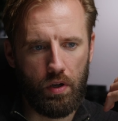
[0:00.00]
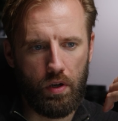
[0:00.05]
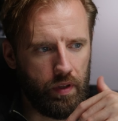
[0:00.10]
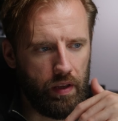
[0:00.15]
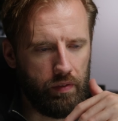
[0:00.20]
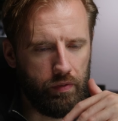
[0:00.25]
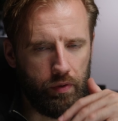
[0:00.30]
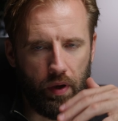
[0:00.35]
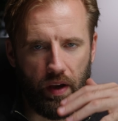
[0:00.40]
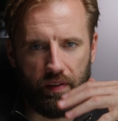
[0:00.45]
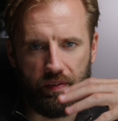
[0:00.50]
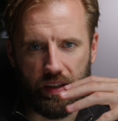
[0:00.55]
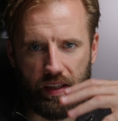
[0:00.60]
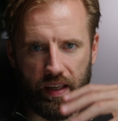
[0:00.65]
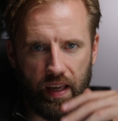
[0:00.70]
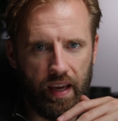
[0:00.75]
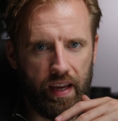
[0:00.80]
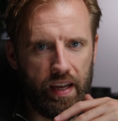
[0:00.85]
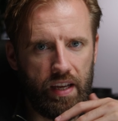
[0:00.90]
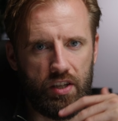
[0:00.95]
if you have a
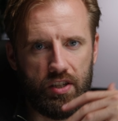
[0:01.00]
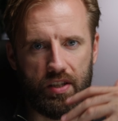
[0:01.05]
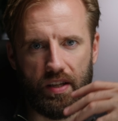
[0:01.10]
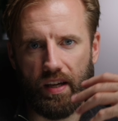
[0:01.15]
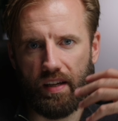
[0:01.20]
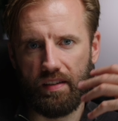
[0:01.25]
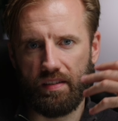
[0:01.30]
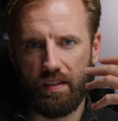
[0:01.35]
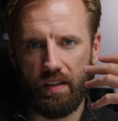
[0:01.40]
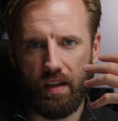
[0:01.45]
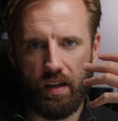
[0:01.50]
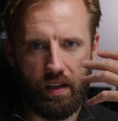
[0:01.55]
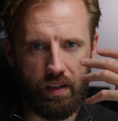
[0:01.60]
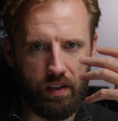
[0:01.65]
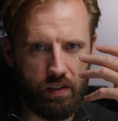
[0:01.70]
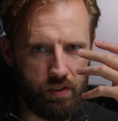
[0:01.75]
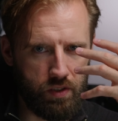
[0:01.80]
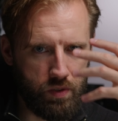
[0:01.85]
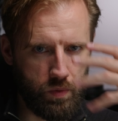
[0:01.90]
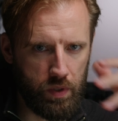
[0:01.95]
cage that has an
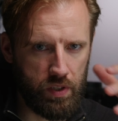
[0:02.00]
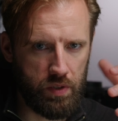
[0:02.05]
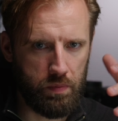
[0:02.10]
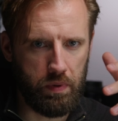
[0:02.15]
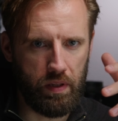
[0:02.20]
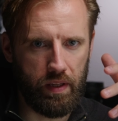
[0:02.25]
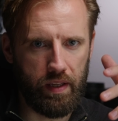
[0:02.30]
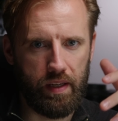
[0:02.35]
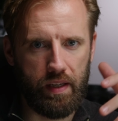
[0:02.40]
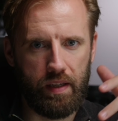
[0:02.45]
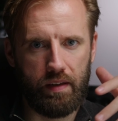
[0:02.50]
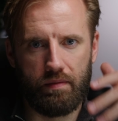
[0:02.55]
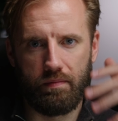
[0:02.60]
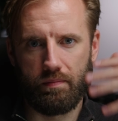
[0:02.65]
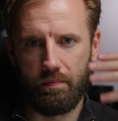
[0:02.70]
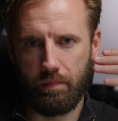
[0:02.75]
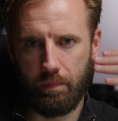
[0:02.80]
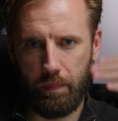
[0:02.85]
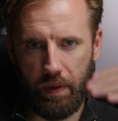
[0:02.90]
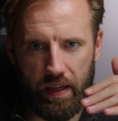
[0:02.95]
Arca Swiss plate
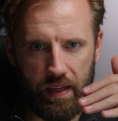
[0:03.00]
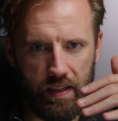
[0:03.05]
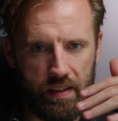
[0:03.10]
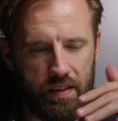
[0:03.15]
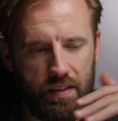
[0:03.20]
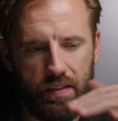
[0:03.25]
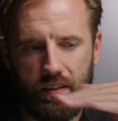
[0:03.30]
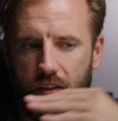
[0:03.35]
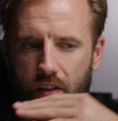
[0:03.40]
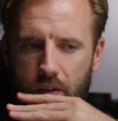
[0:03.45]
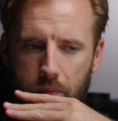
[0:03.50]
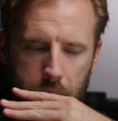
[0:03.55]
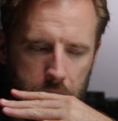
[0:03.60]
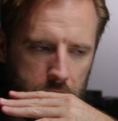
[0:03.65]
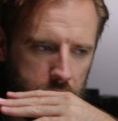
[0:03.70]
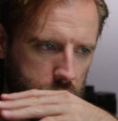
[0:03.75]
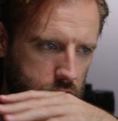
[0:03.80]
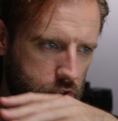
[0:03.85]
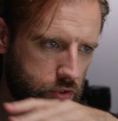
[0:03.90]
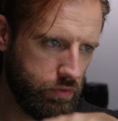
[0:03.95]
base, you can
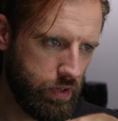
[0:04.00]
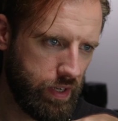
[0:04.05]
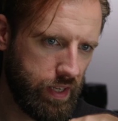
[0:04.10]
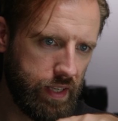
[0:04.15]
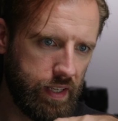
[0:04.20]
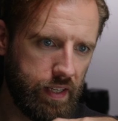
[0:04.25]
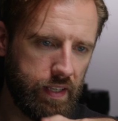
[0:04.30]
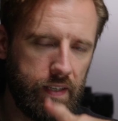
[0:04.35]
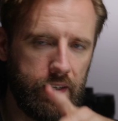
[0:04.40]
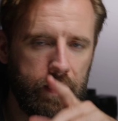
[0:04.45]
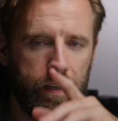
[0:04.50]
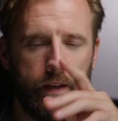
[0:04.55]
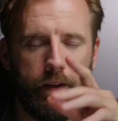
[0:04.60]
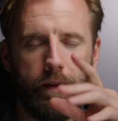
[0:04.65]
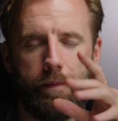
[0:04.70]
put it straight in,